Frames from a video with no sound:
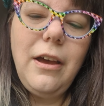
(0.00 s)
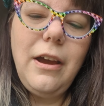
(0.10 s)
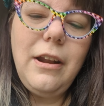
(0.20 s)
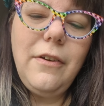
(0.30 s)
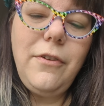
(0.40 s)

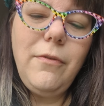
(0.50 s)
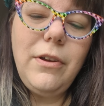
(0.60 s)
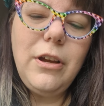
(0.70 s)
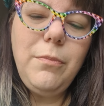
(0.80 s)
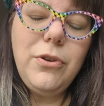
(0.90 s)
And if you want,
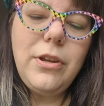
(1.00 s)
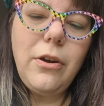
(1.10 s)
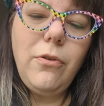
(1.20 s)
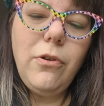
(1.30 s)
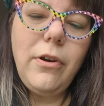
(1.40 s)
you can push
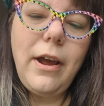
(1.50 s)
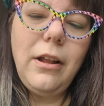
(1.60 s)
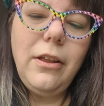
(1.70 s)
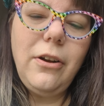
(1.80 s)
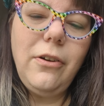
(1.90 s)
that corner out a
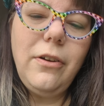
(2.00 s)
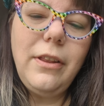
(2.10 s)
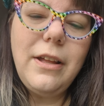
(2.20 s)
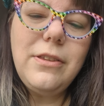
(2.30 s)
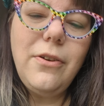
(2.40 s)
little, and
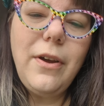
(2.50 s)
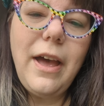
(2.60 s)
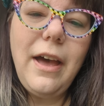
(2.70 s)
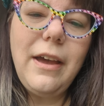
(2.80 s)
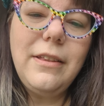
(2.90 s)
that's
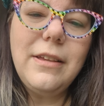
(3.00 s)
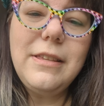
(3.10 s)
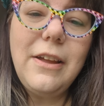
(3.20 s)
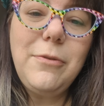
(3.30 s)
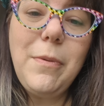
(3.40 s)
okay. It doesn't
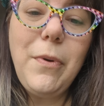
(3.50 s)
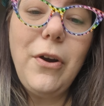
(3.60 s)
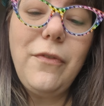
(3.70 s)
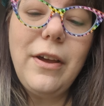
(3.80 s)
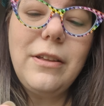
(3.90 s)
have to be
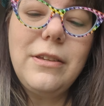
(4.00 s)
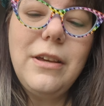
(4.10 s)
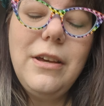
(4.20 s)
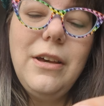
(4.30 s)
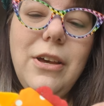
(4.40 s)
perfect.
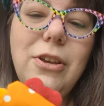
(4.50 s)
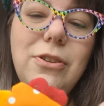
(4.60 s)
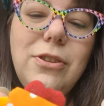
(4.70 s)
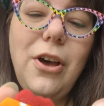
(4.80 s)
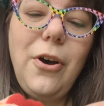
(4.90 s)

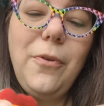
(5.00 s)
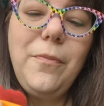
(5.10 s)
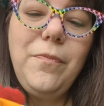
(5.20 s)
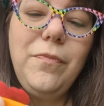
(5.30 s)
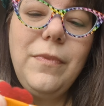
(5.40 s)
So,
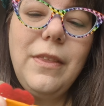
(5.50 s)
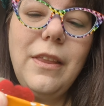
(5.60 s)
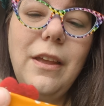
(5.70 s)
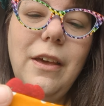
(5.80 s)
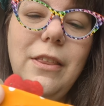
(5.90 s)

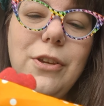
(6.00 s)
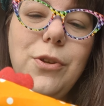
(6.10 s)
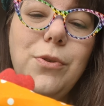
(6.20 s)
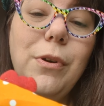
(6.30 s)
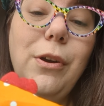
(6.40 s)
this
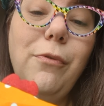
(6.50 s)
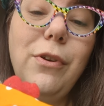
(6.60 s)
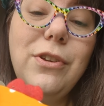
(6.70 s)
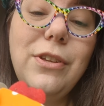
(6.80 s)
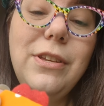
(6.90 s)
was where we
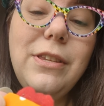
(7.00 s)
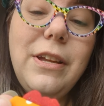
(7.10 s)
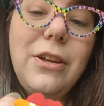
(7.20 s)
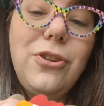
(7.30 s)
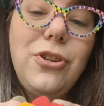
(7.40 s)
originally
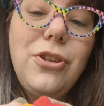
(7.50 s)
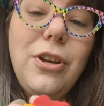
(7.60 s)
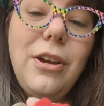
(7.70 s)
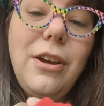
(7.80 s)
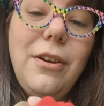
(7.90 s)
stitched.
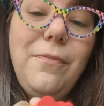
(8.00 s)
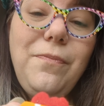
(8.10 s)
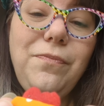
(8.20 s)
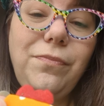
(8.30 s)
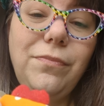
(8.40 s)

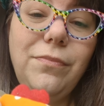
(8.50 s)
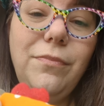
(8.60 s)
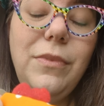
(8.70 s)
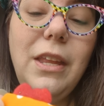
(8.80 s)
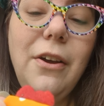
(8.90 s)

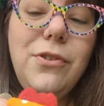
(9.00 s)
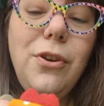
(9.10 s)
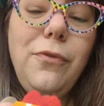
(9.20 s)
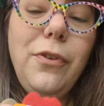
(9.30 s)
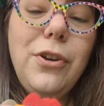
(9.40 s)
That was
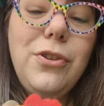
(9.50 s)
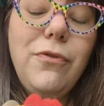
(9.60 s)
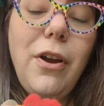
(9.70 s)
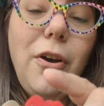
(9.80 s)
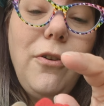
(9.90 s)
our first
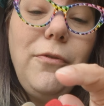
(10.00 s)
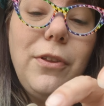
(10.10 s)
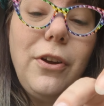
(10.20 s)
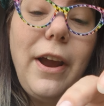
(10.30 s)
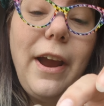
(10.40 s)
row
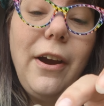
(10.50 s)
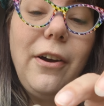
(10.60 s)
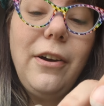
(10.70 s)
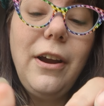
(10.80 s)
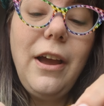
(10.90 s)
with our
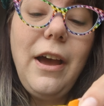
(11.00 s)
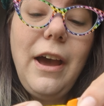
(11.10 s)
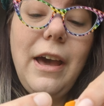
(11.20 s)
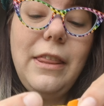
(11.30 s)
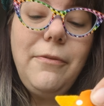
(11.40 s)
hair.
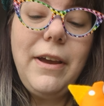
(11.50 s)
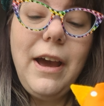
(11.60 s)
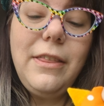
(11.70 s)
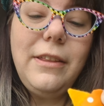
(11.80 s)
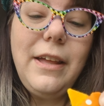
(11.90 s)
And then we
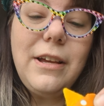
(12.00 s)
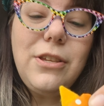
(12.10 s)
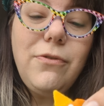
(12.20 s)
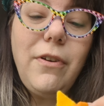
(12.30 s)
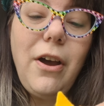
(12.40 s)
had the
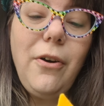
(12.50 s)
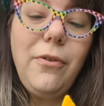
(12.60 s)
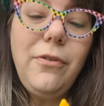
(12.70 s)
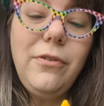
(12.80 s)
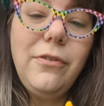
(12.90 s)
next
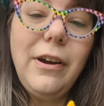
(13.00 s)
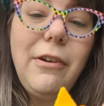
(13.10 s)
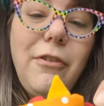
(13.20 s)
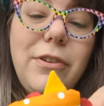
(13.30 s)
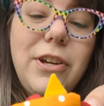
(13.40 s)
row, right?
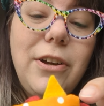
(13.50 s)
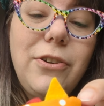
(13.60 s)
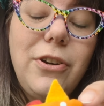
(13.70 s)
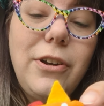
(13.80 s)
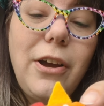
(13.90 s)
We
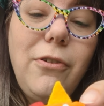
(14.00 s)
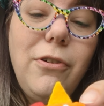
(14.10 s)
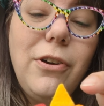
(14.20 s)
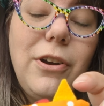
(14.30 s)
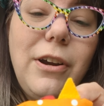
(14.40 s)
turn that
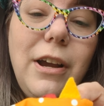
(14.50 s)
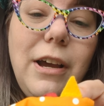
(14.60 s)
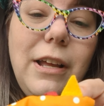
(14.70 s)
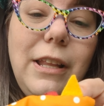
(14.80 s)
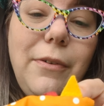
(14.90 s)
corner.
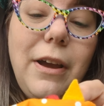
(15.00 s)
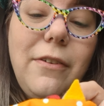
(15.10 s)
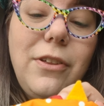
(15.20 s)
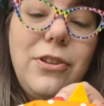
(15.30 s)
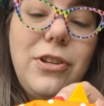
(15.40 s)
Now we have
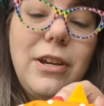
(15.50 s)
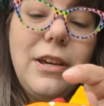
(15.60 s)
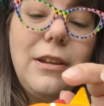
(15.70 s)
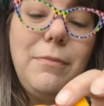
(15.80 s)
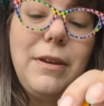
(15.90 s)
the
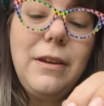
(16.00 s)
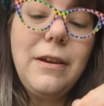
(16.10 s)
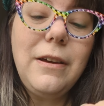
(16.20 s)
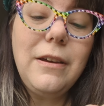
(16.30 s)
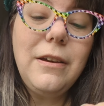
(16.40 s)
chicken
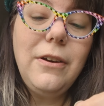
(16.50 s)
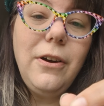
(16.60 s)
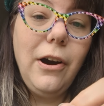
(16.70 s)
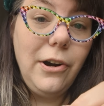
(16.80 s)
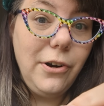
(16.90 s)
beak,
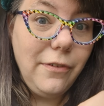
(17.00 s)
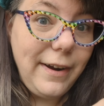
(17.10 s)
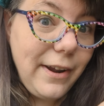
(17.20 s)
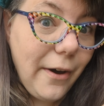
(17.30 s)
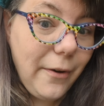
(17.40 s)
her
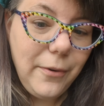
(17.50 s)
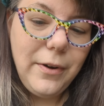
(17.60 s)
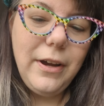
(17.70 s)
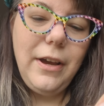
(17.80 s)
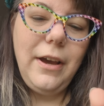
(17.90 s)
Dorito,
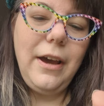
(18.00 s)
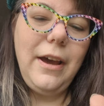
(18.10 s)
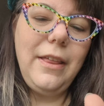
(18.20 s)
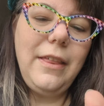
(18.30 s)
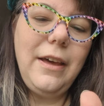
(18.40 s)

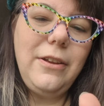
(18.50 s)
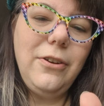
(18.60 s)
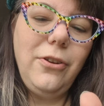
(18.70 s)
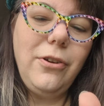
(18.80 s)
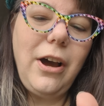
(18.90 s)
and then your
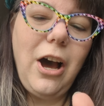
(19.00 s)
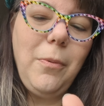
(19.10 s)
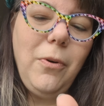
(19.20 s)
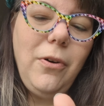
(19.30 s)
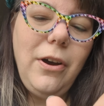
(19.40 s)
little
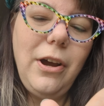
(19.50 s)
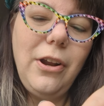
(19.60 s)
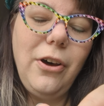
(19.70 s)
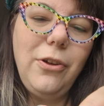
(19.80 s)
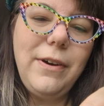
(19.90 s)
gobble, and
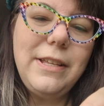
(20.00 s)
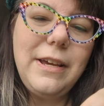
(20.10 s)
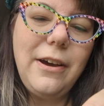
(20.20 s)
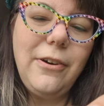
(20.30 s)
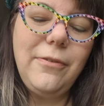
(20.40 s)
all the way
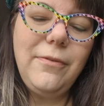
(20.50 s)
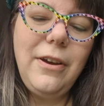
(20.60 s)
down,